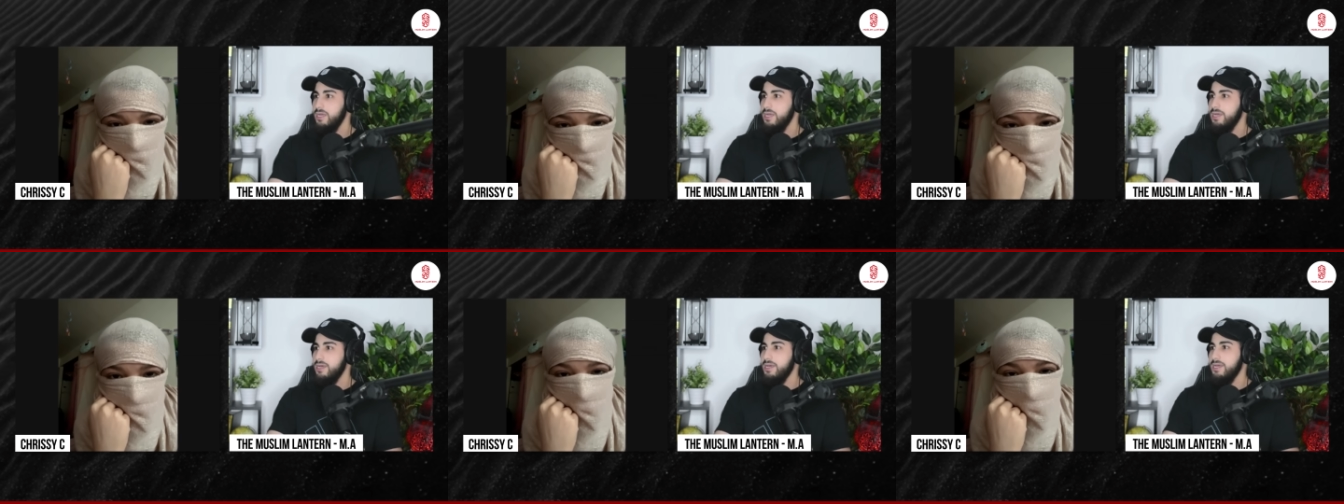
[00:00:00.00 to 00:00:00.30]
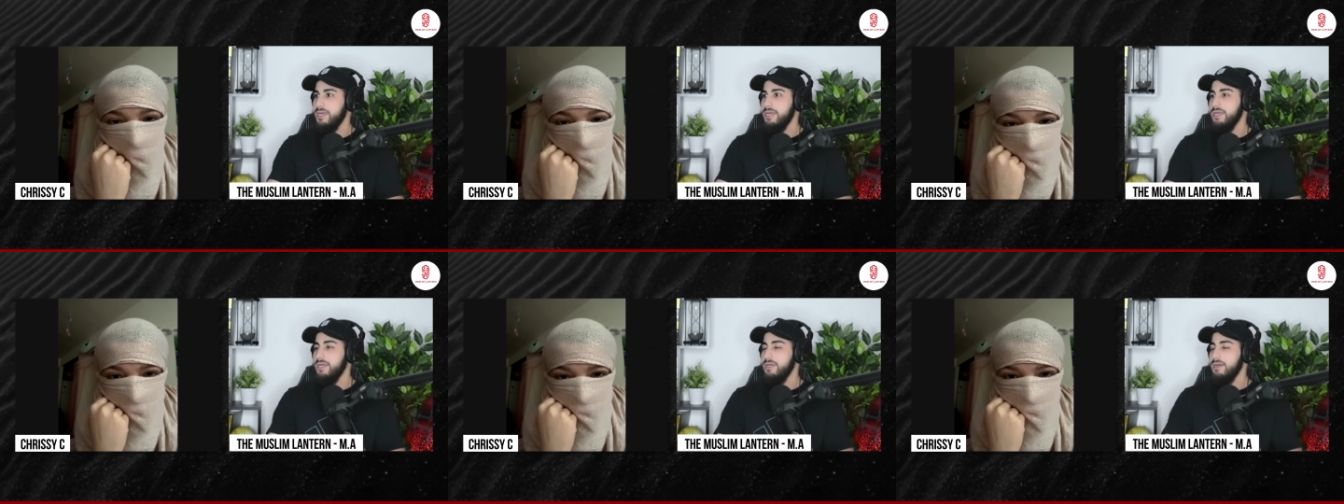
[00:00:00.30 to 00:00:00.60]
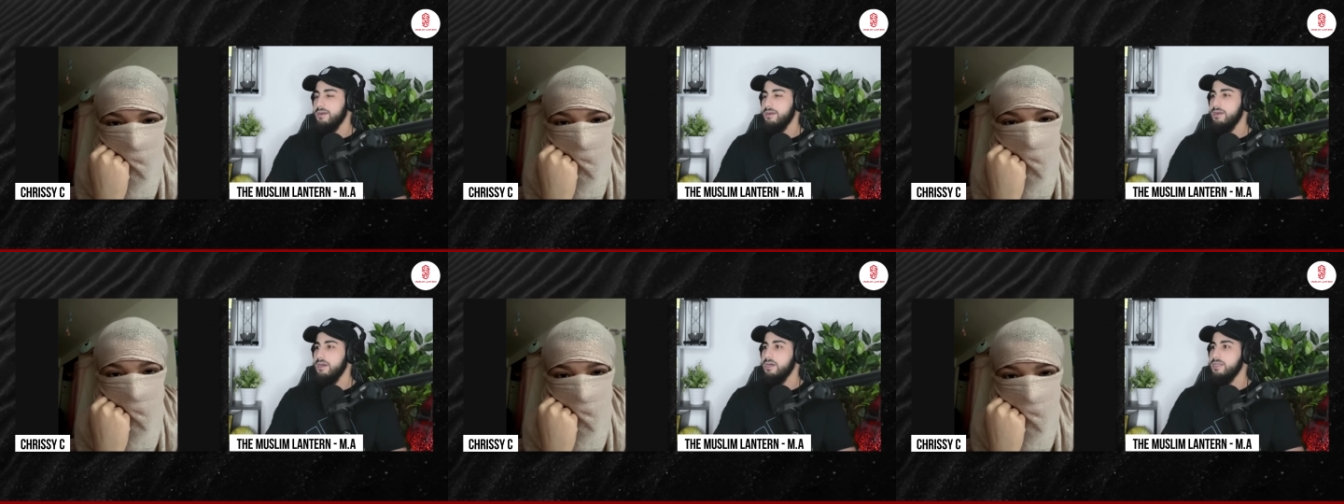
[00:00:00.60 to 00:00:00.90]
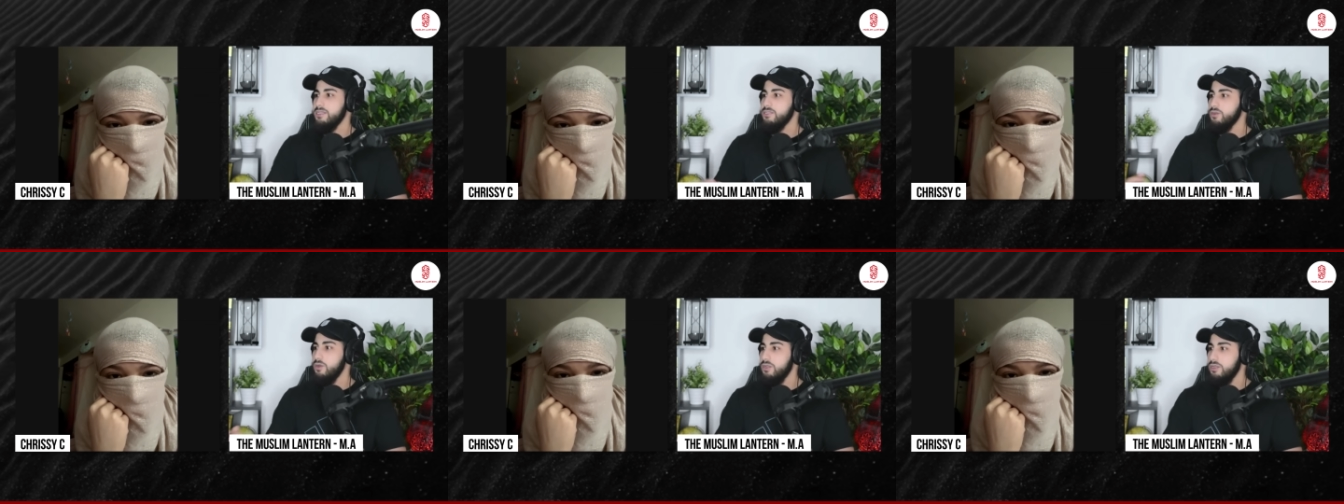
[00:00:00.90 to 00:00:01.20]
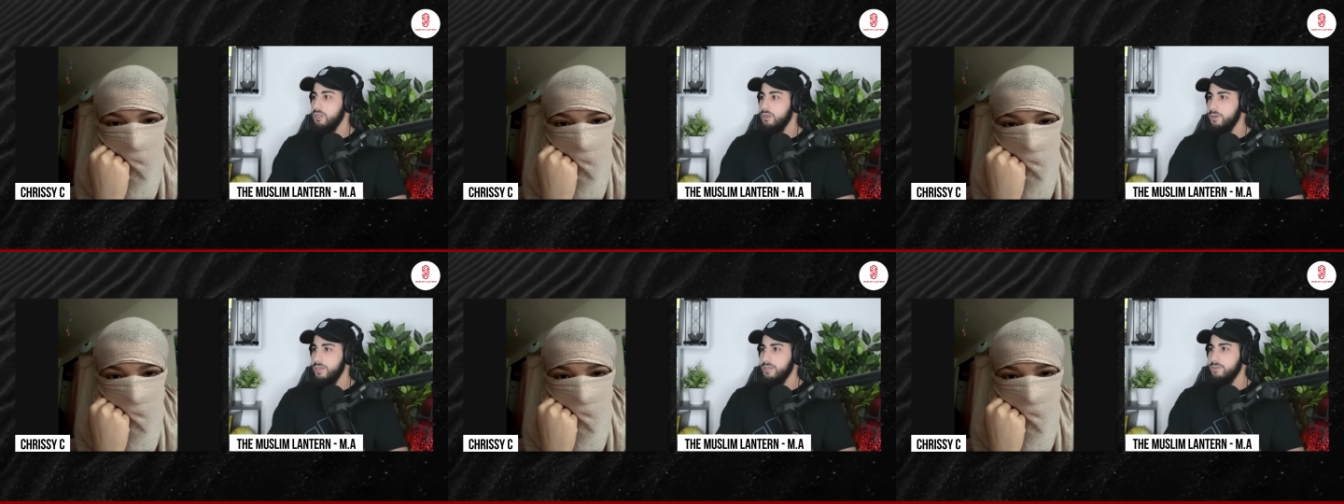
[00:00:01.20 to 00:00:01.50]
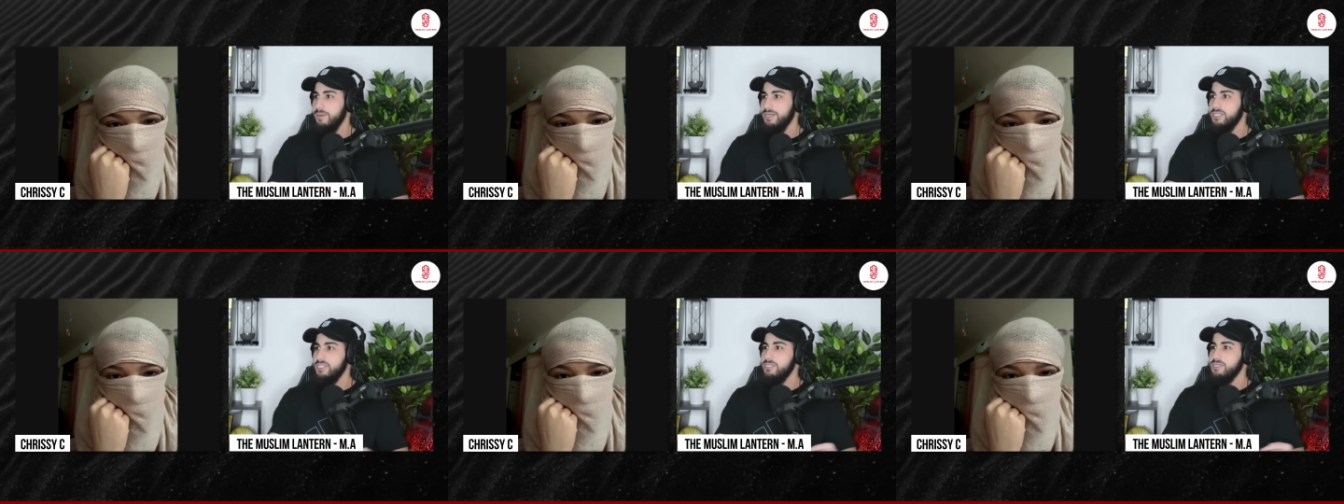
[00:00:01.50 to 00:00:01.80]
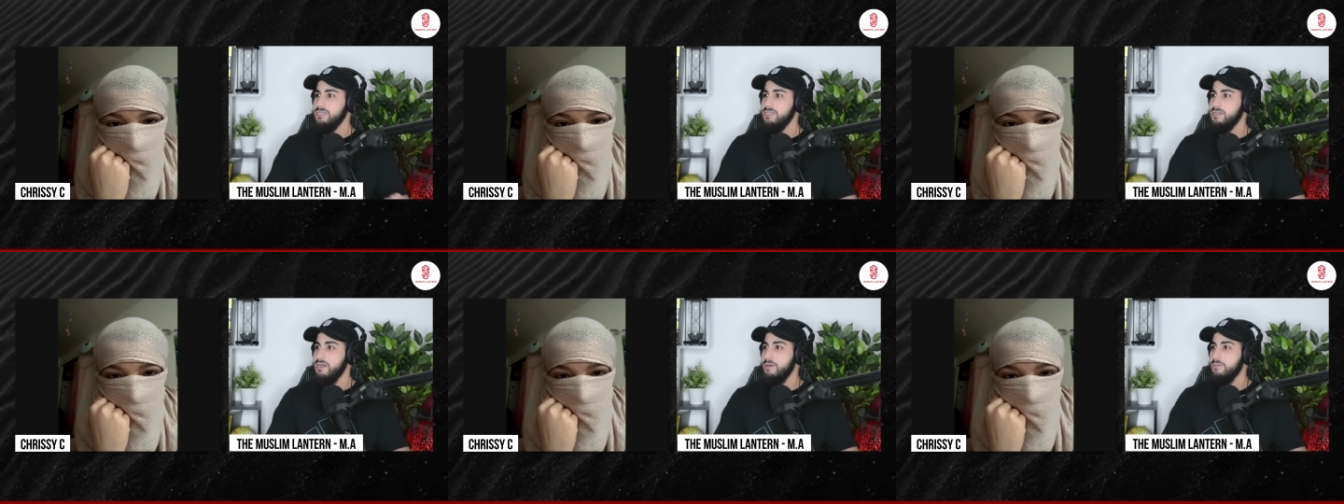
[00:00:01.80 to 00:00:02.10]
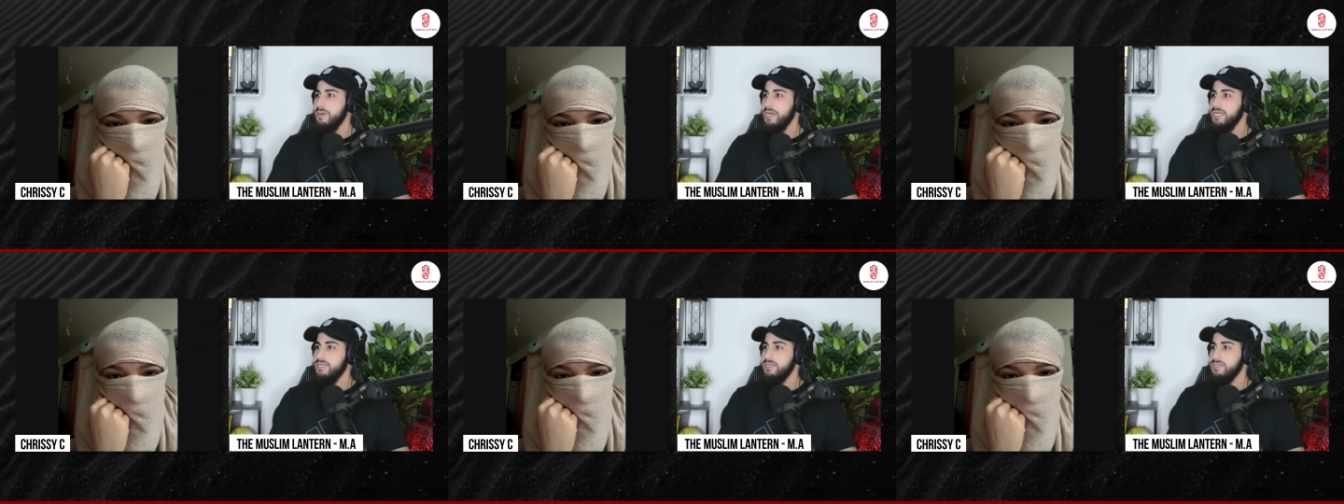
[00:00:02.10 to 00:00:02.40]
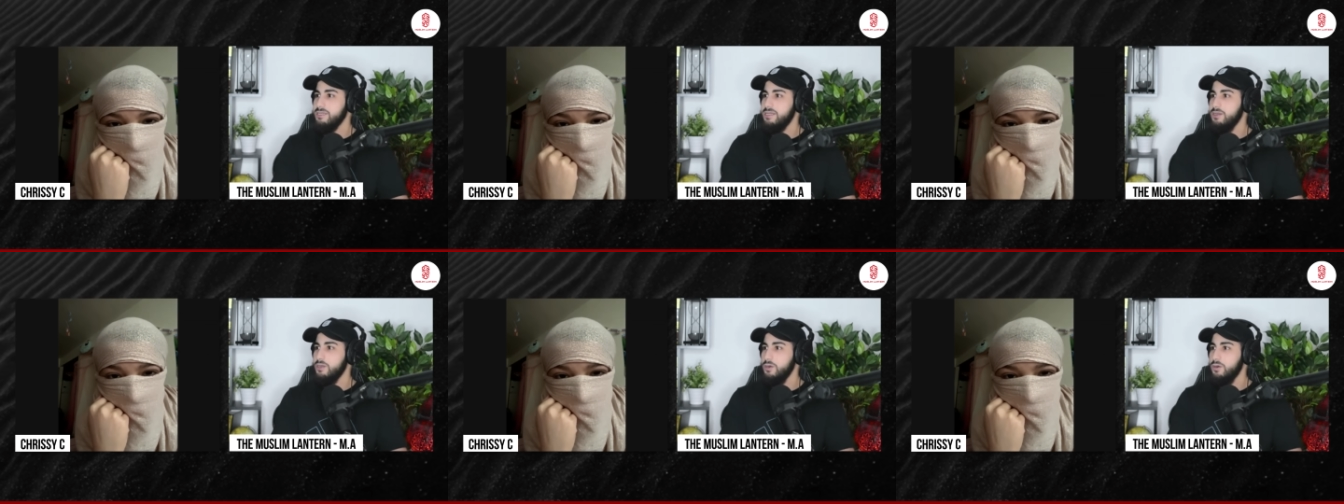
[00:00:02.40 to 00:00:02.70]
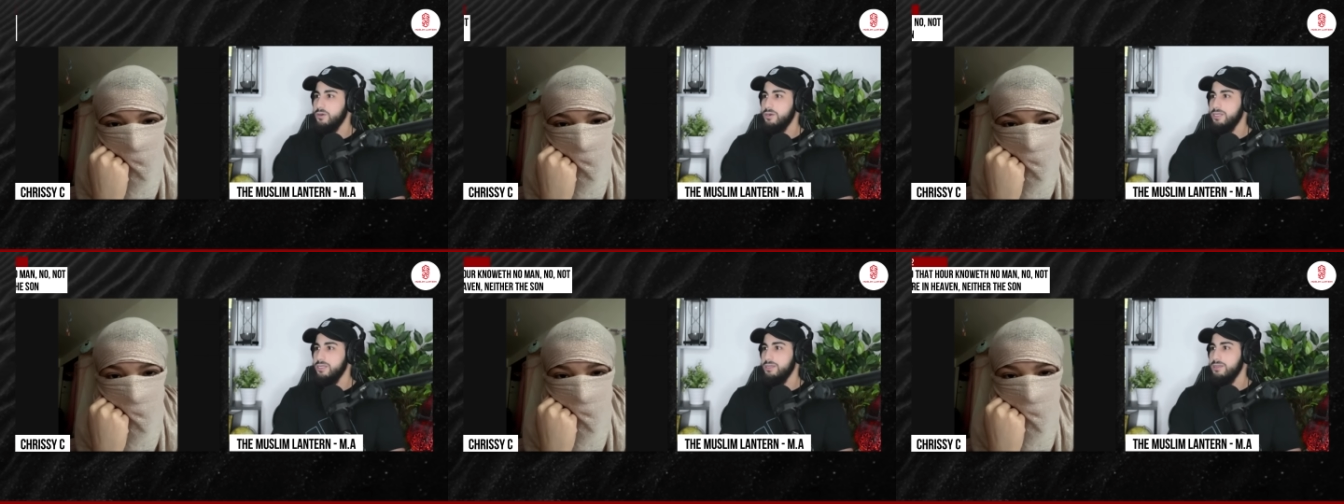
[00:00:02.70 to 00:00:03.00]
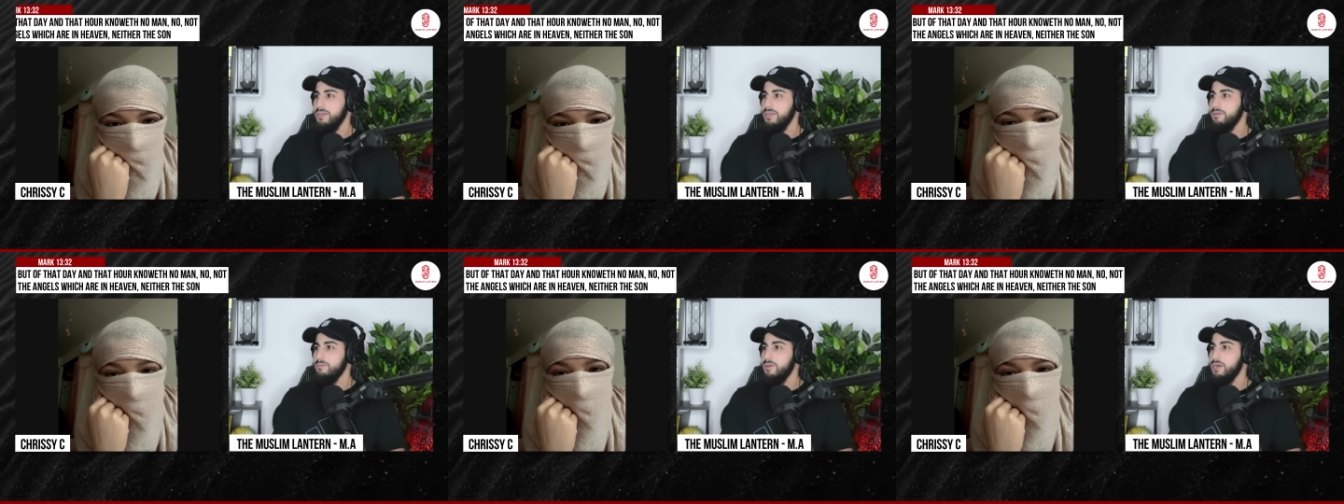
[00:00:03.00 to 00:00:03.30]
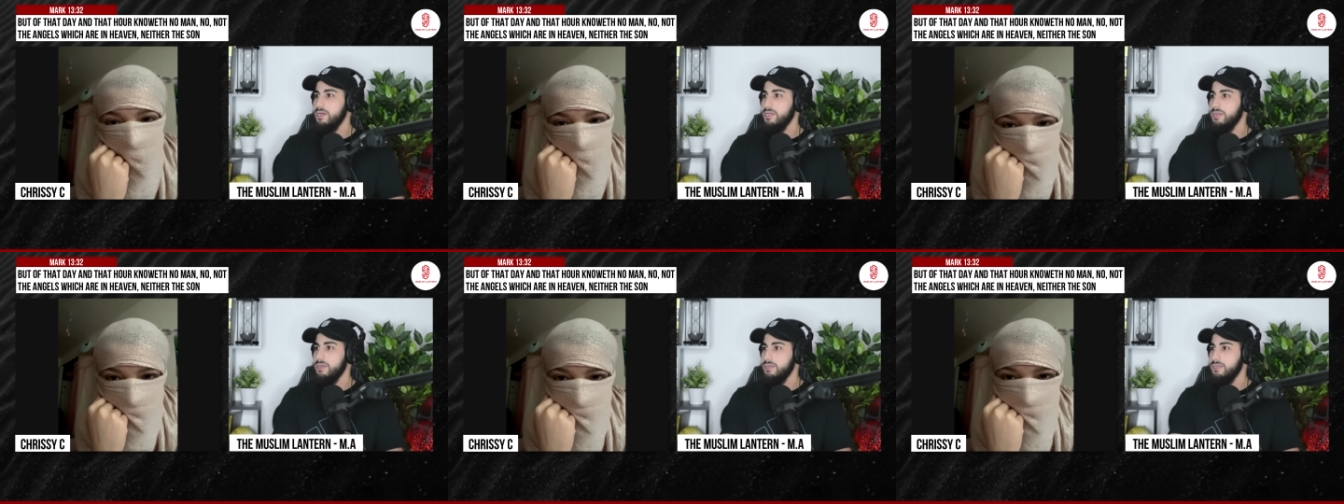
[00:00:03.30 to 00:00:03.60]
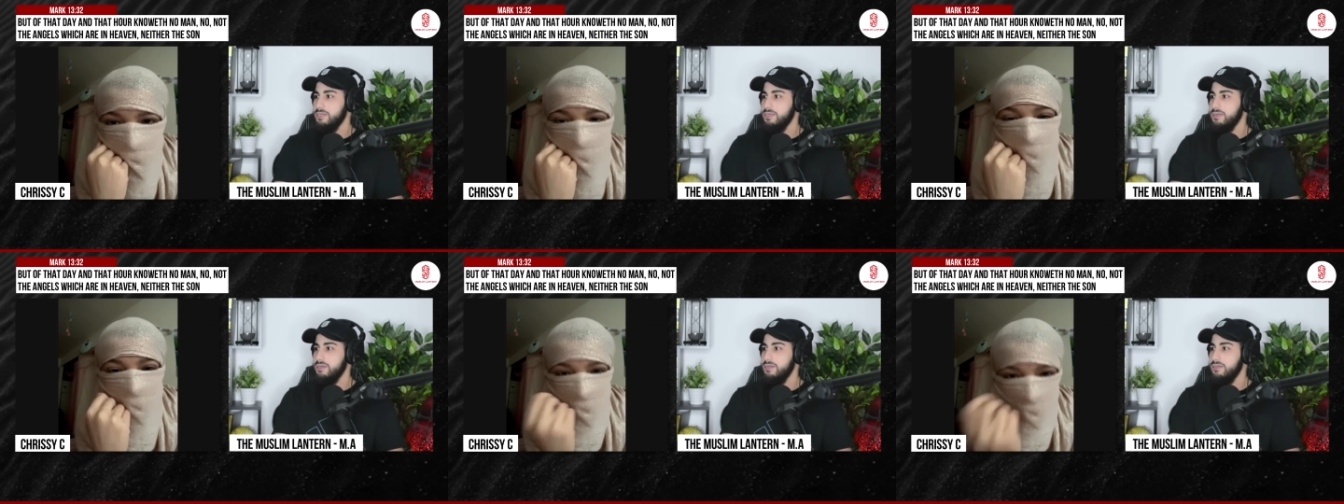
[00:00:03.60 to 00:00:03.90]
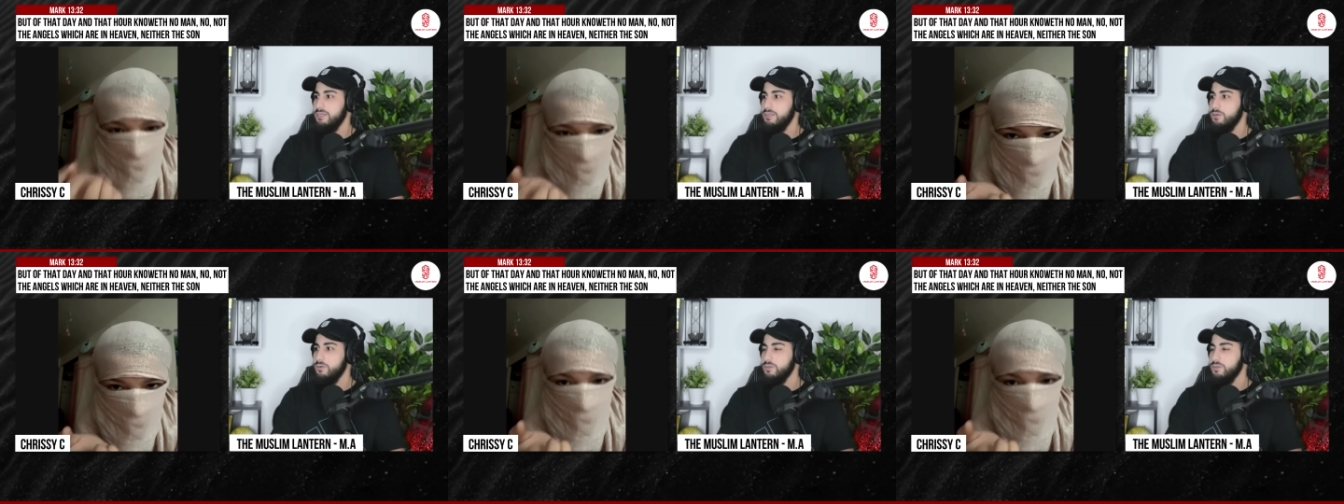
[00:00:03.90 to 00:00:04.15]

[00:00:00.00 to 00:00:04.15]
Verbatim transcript: Uh, God is all-knowing, but Jesus is God, but he doesn't know in, in Mark 13 32.